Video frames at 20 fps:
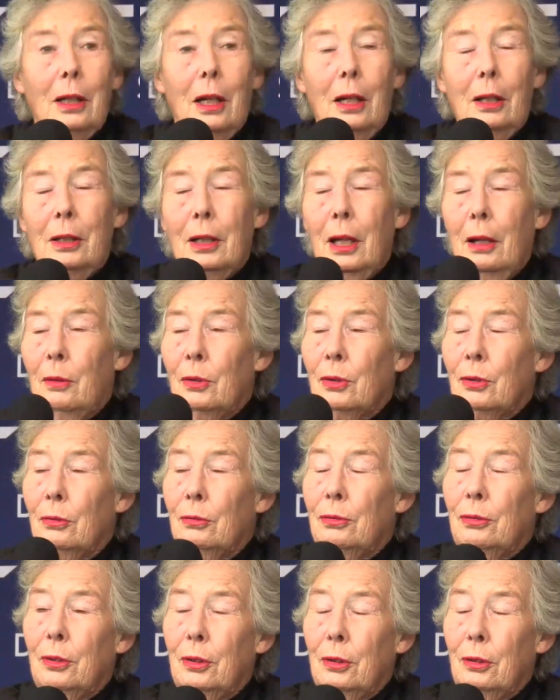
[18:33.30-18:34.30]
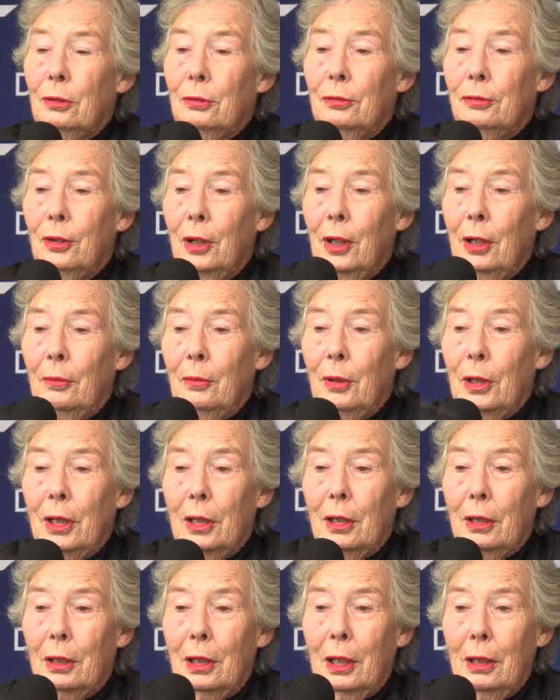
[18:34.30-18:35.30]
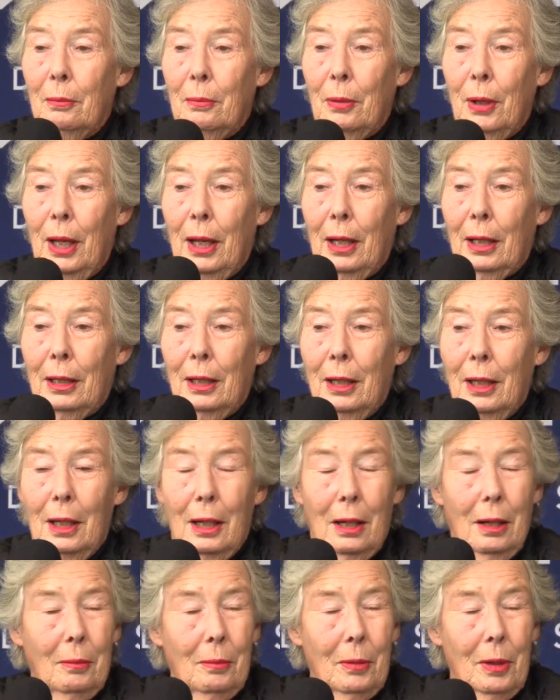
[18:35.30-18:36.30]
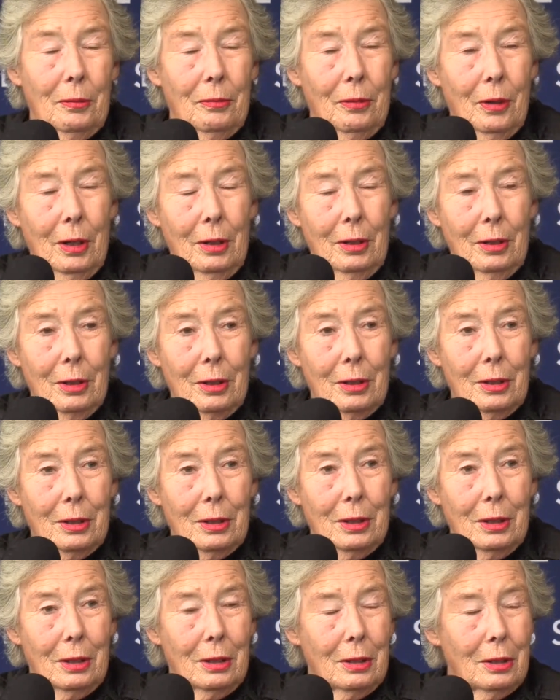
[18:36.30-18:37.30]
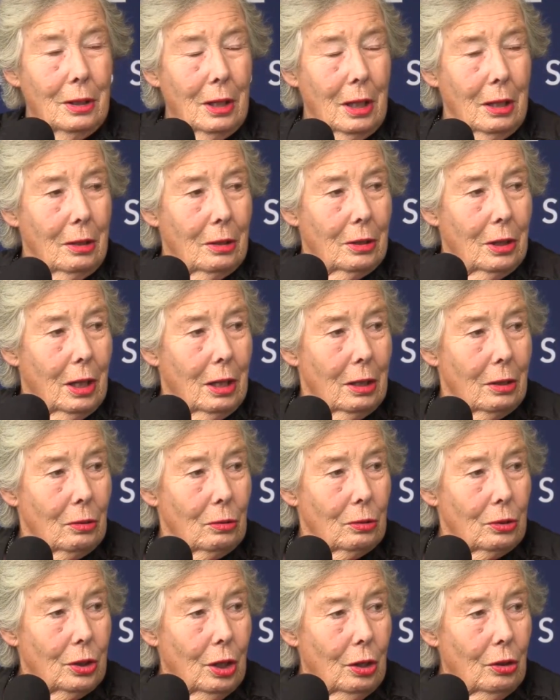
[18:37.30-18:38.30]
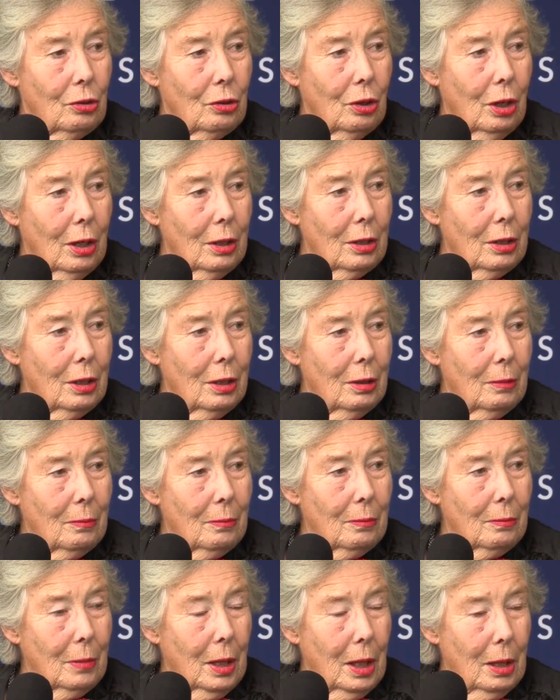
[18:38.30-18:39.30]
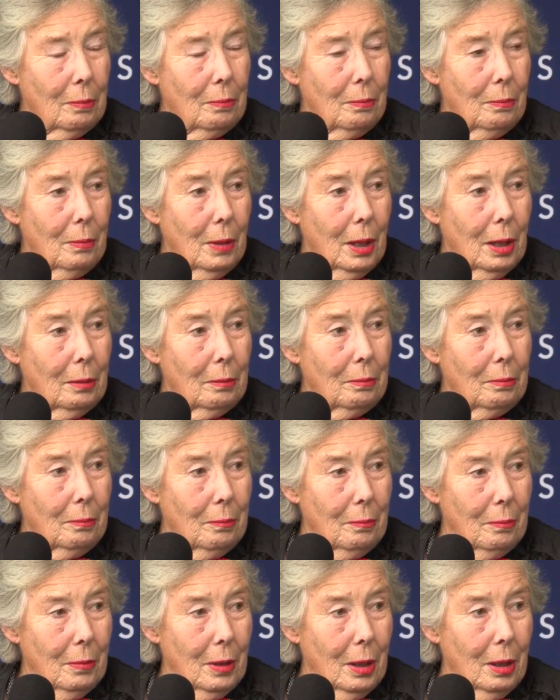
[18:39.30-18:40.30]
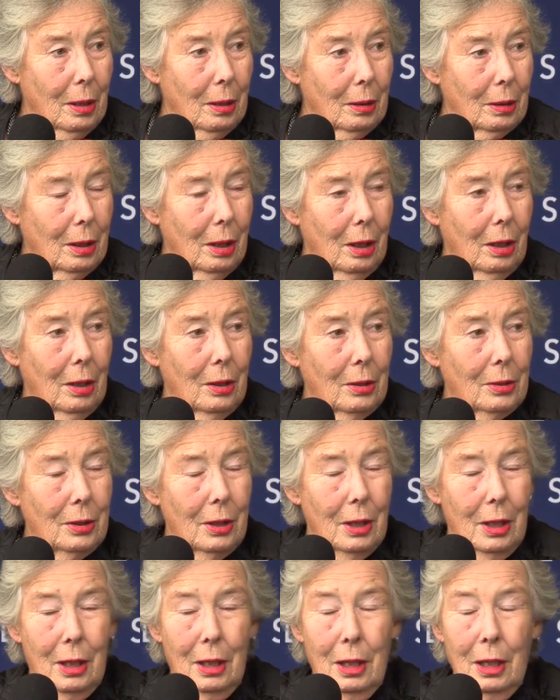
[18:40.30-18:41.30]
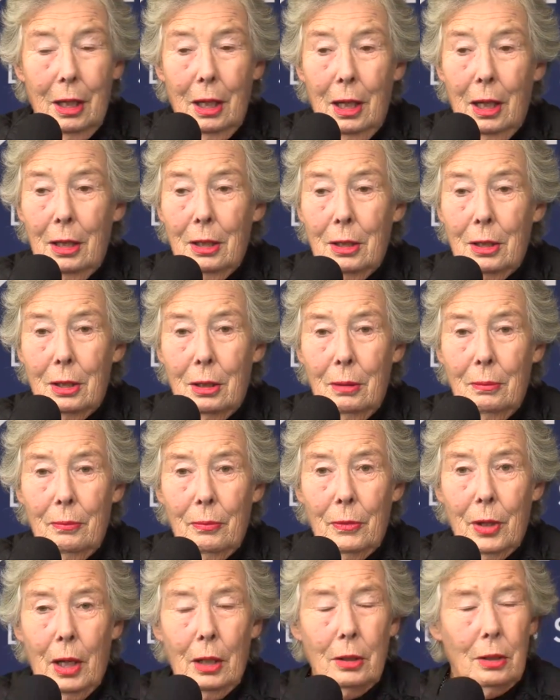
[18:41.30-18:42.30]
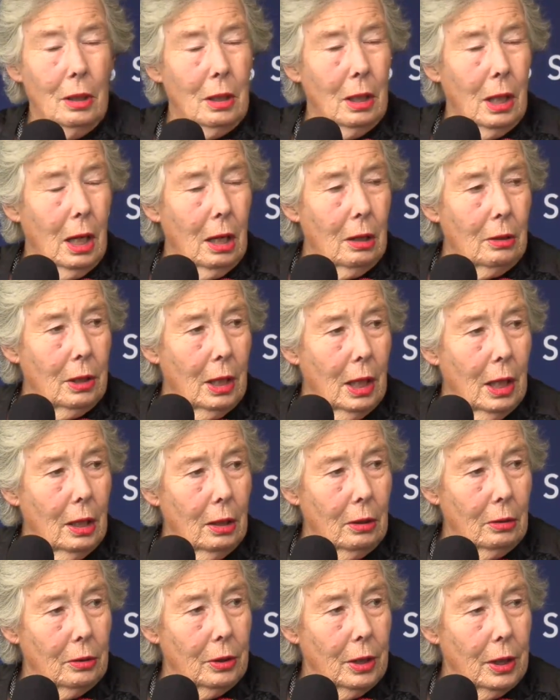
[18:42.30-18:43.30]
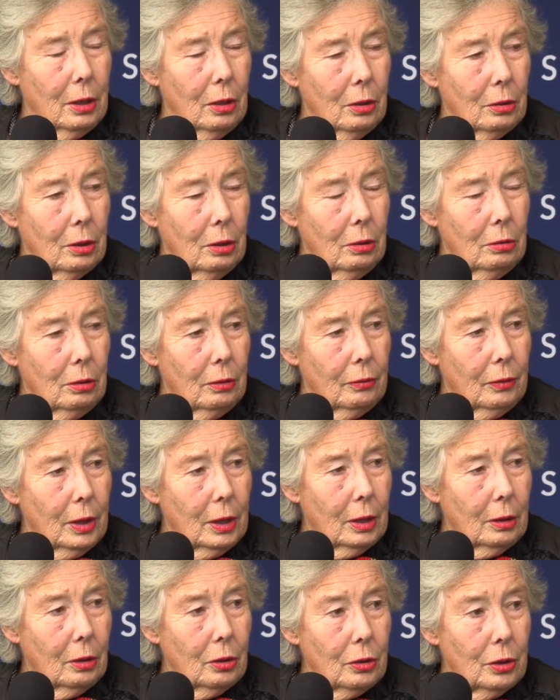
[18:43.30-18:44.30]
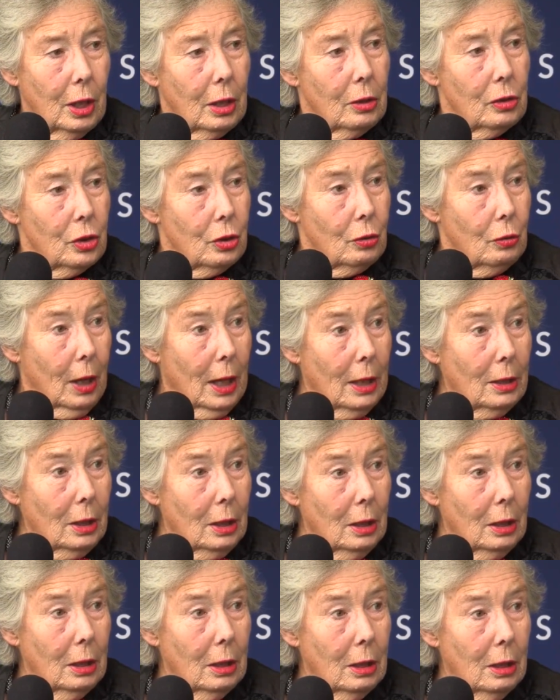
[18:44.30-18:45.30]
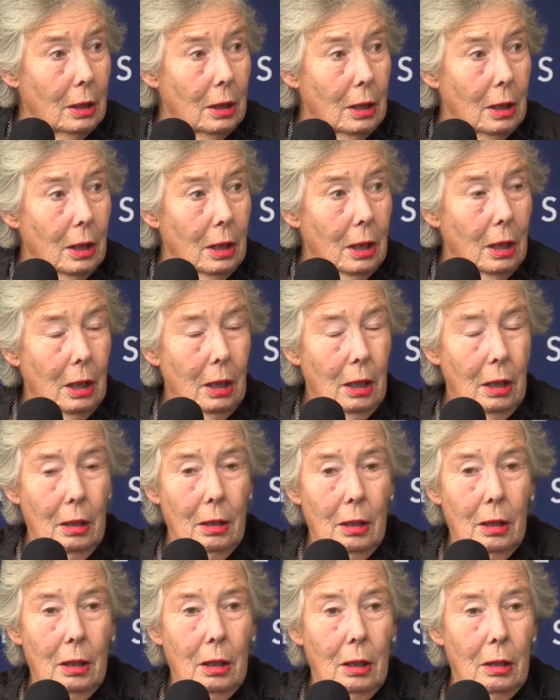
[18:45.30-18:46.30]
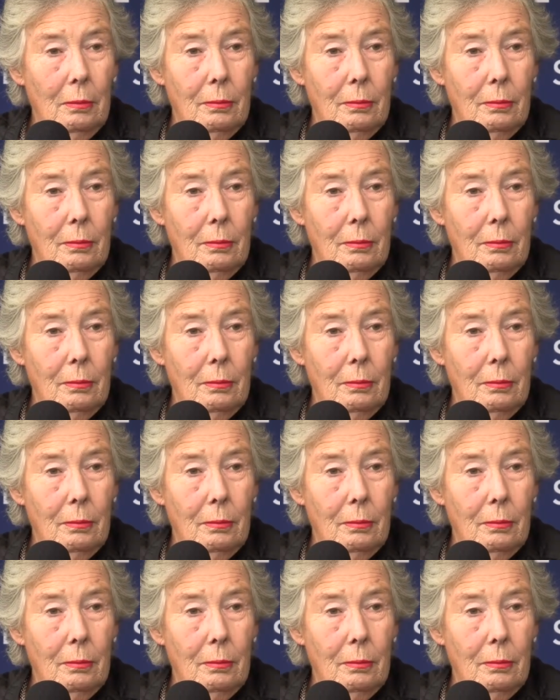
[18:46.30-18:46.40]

that was all fine. We get back, and we find that they'd also tried my card, and I don't know how the hell they got hold of it, because I still had it. And